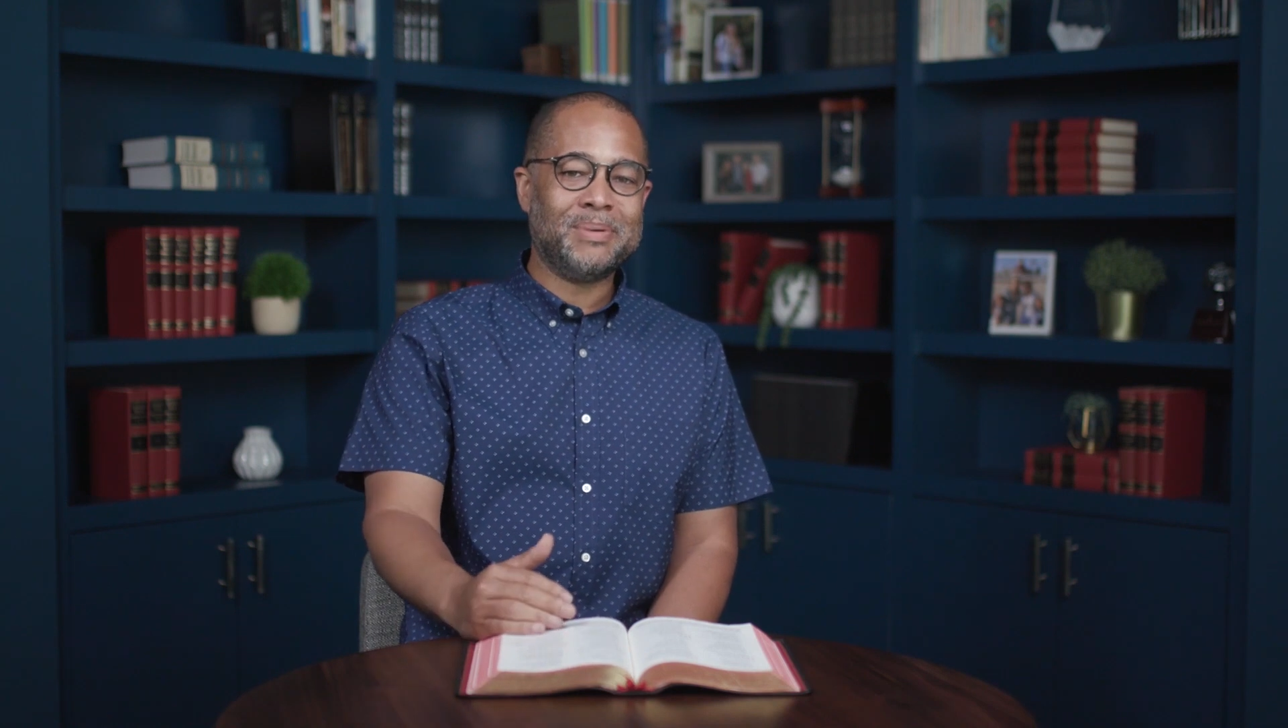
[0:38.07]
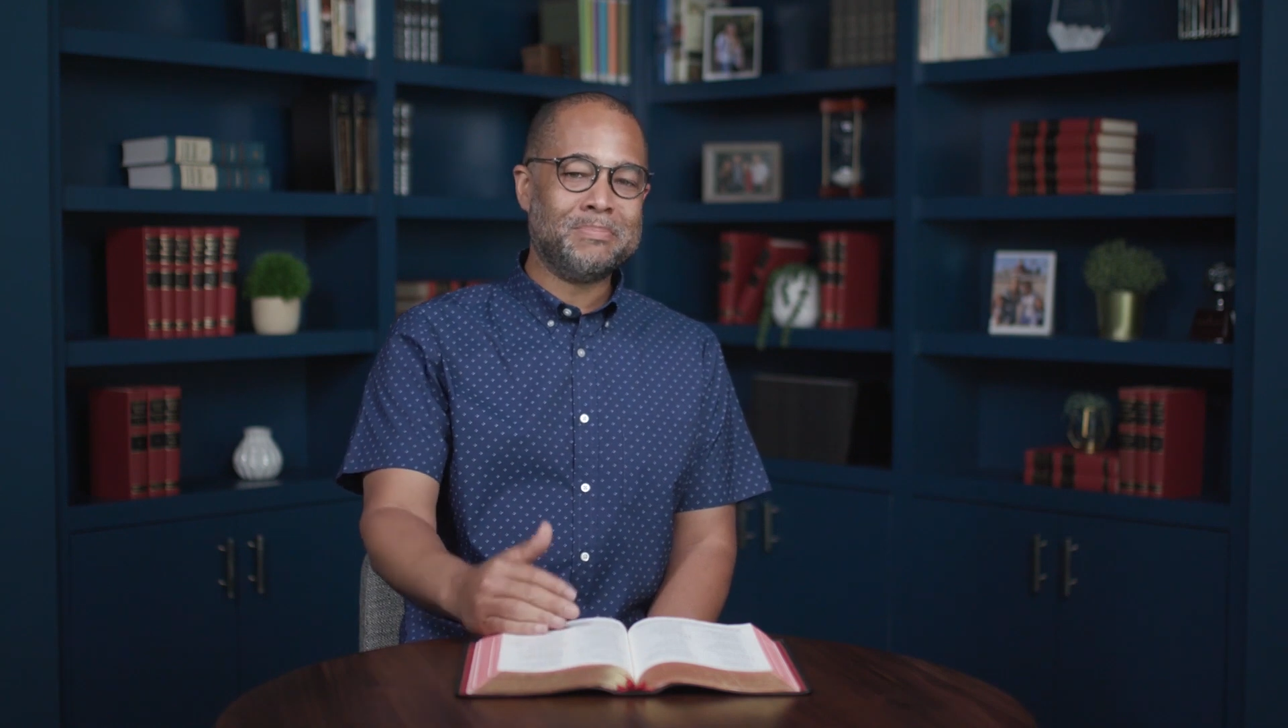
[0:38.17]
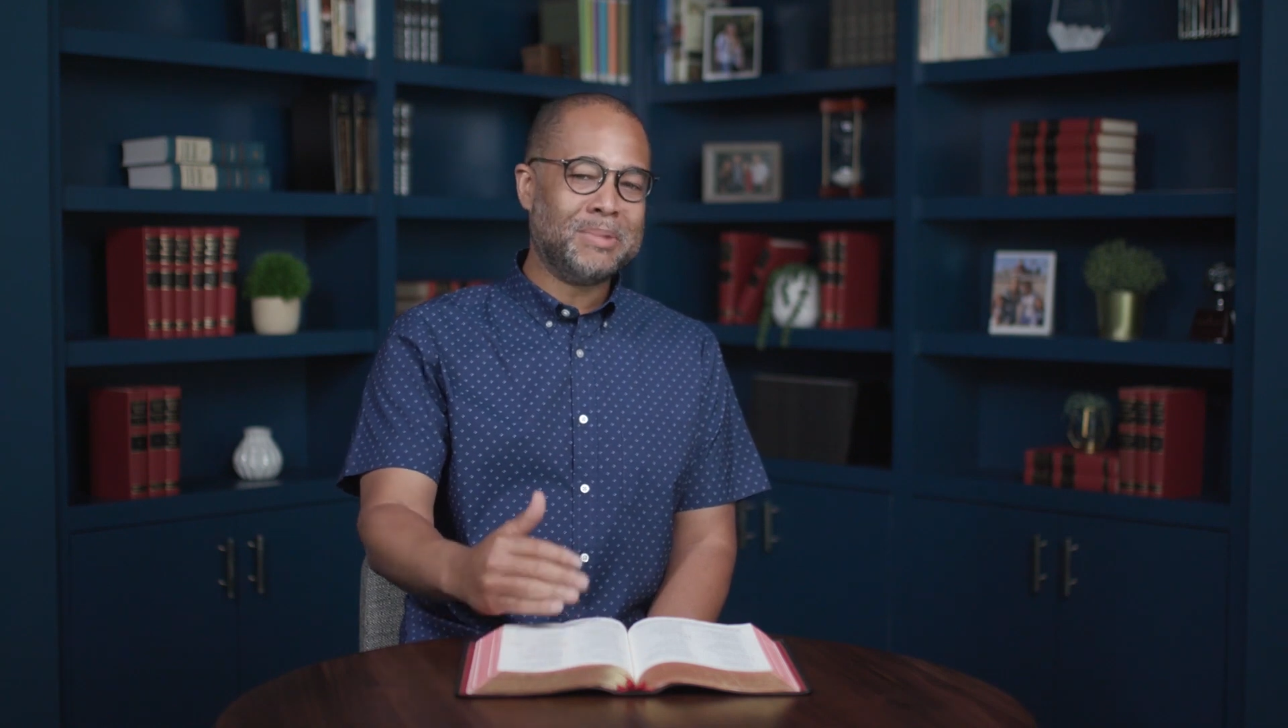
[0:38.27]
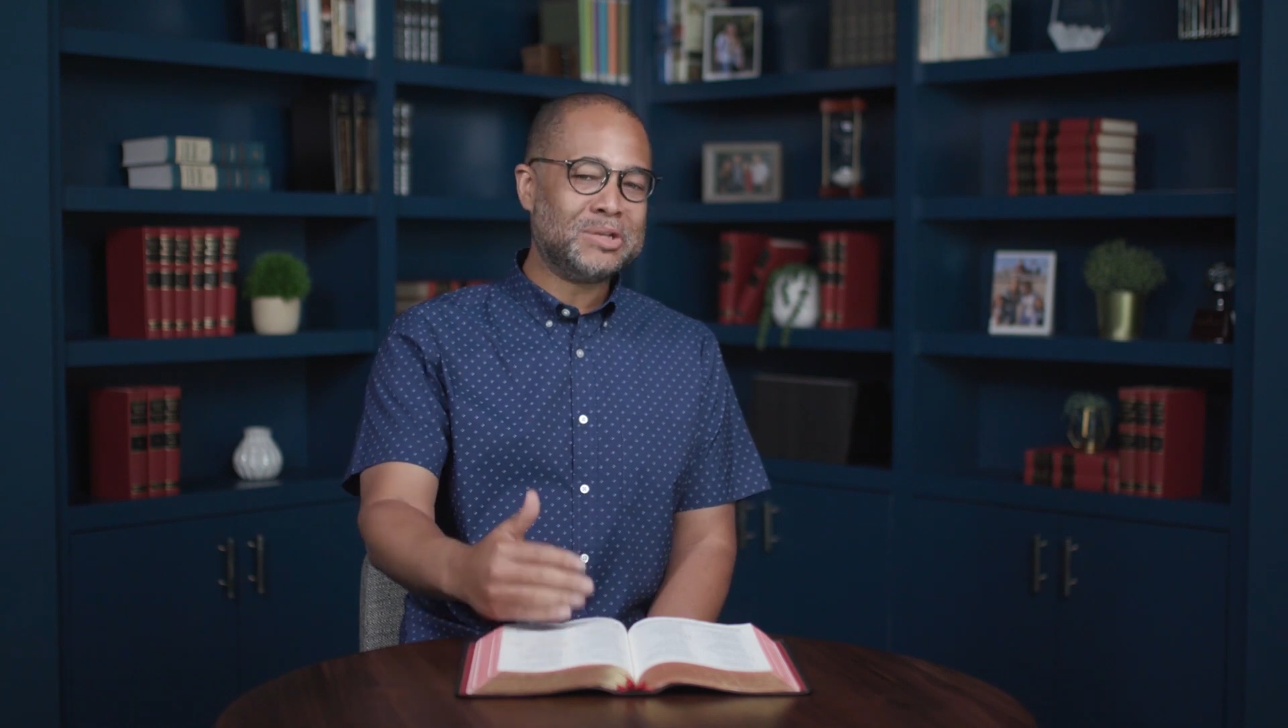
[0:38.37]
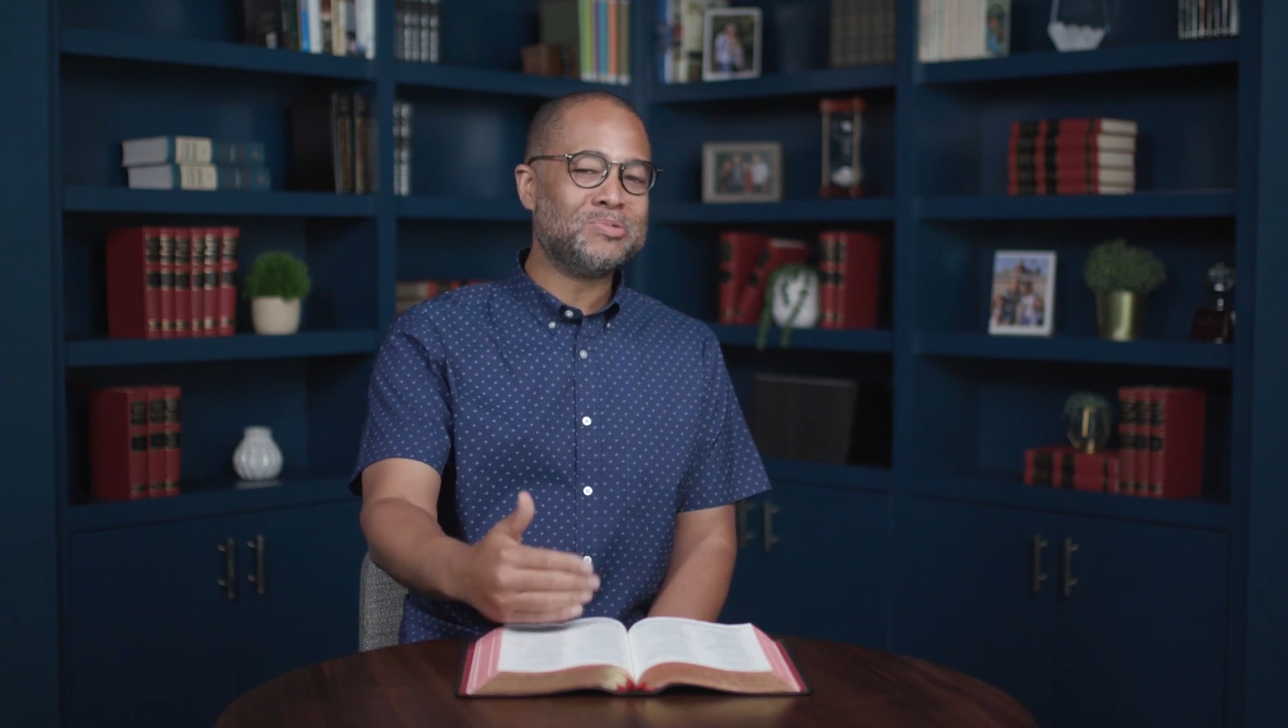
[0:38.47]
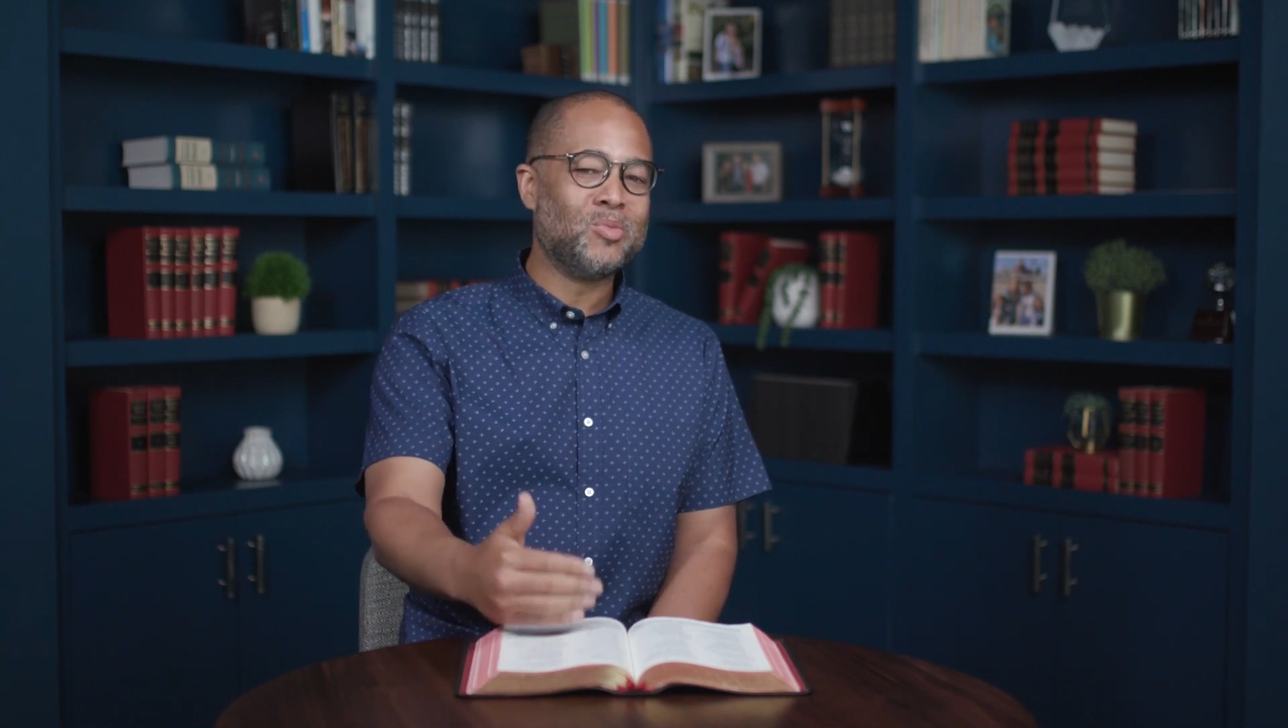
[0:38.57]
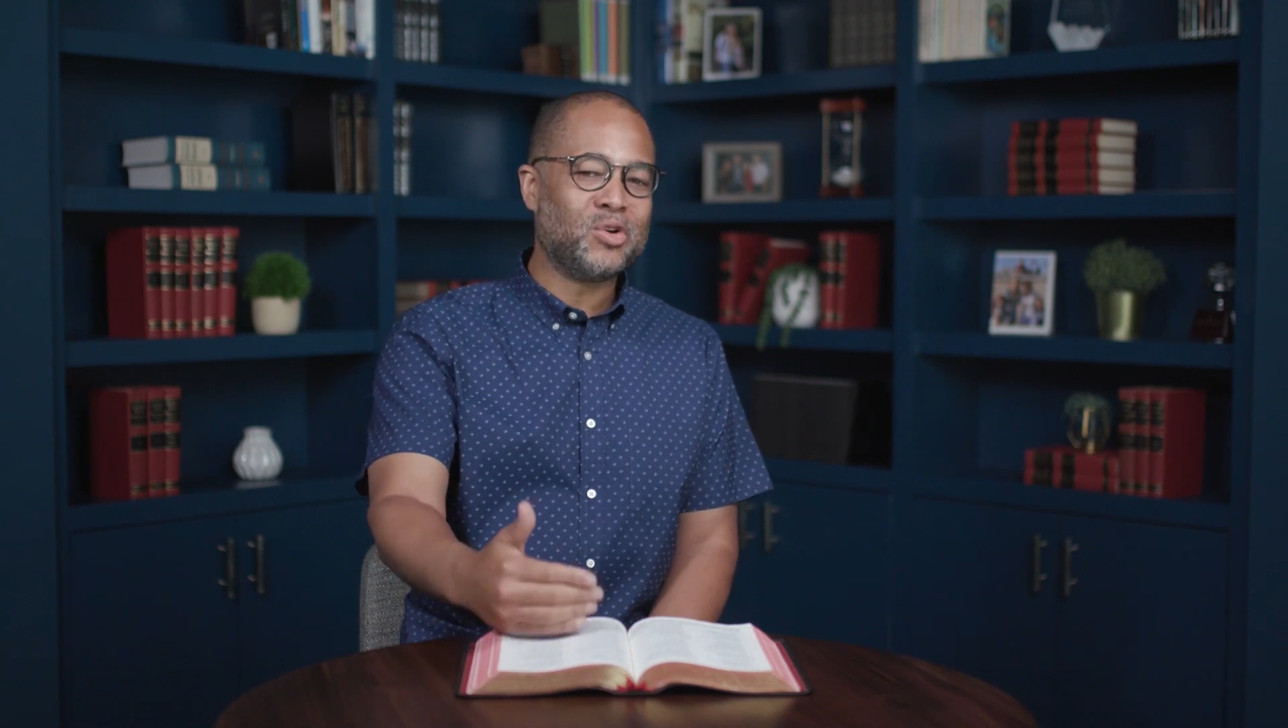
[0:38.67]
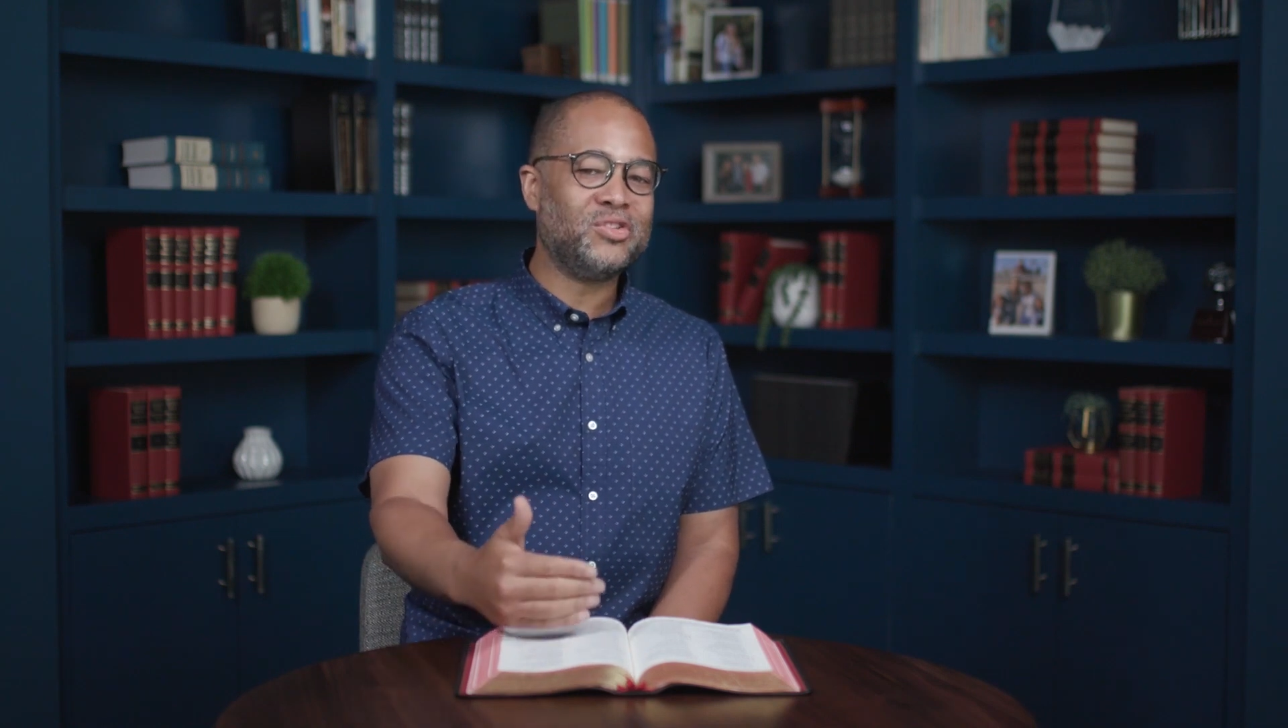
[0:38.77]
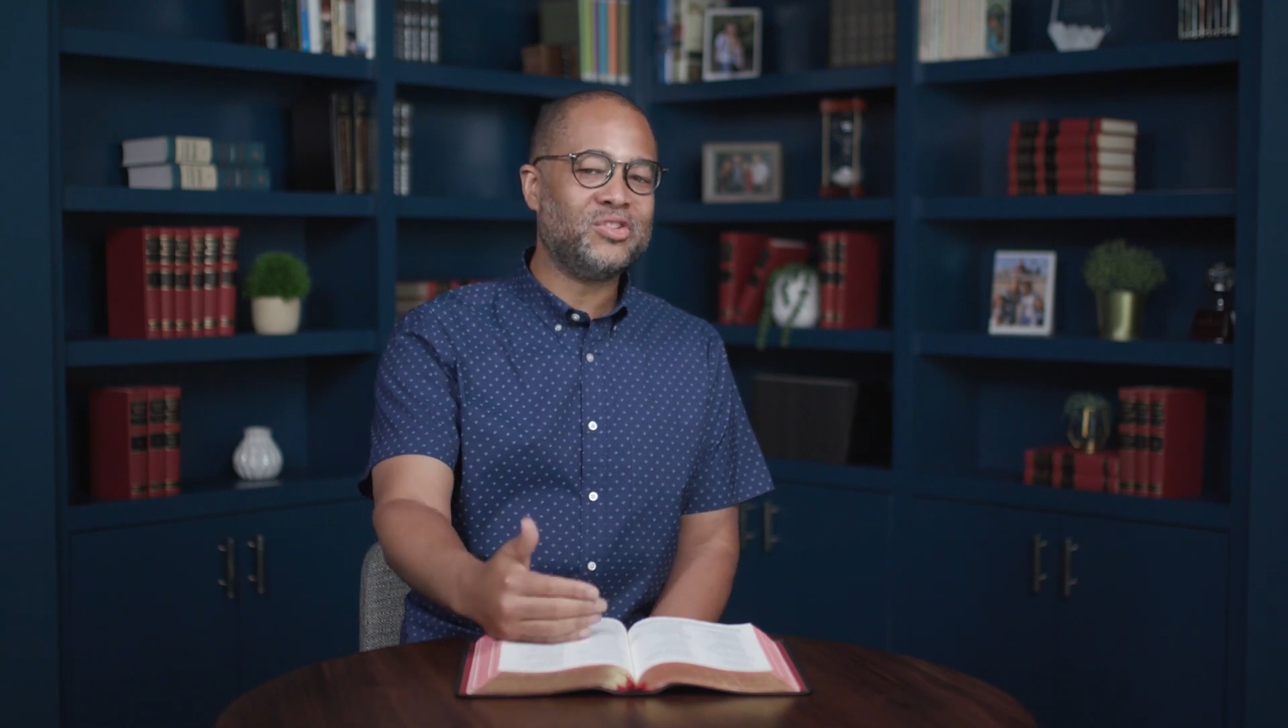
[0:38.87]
but much more